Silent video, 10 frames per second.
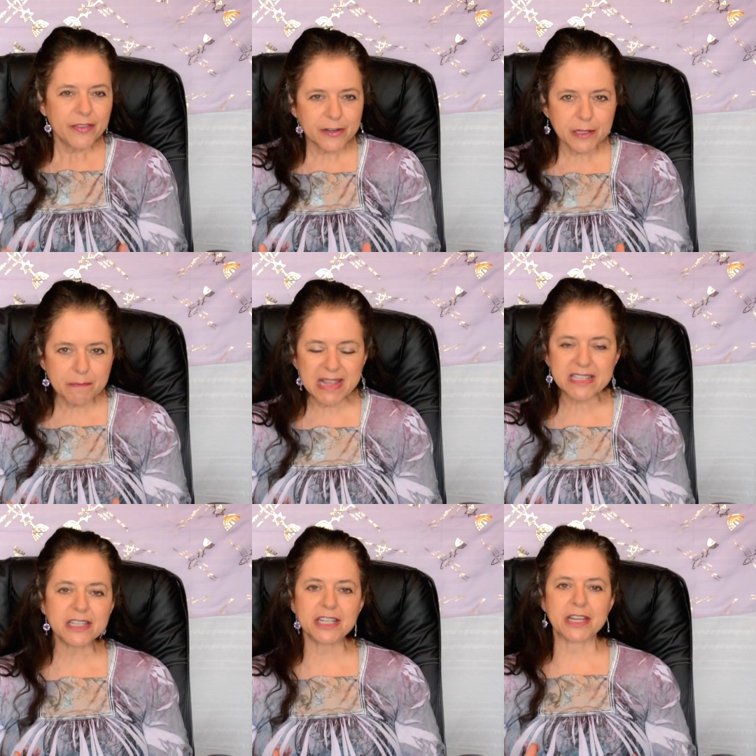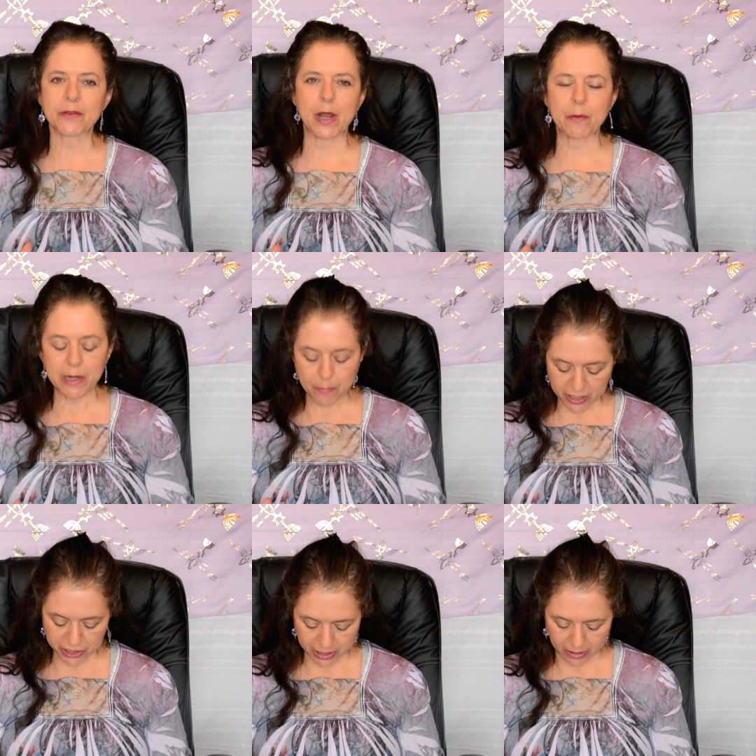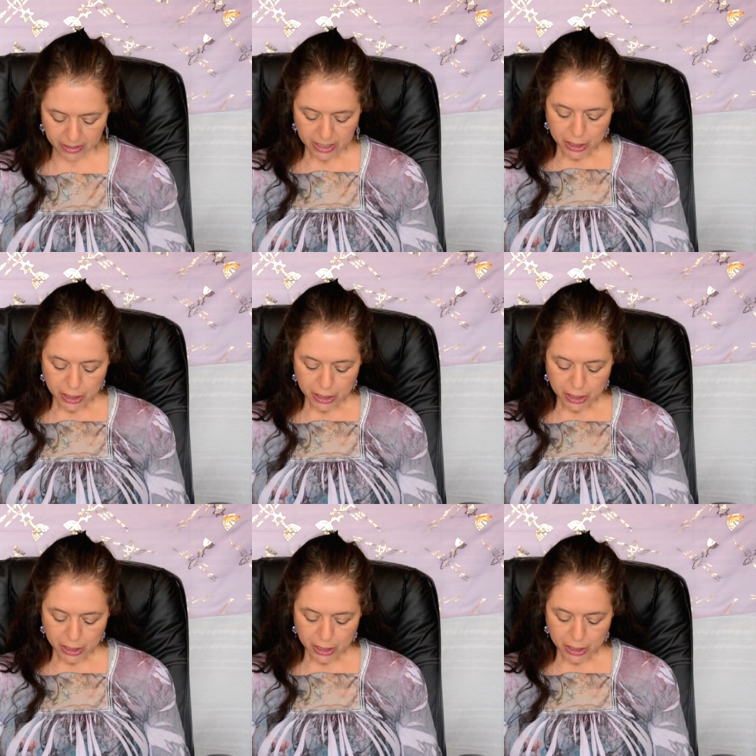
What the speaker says: there's a message in here that I really want to share.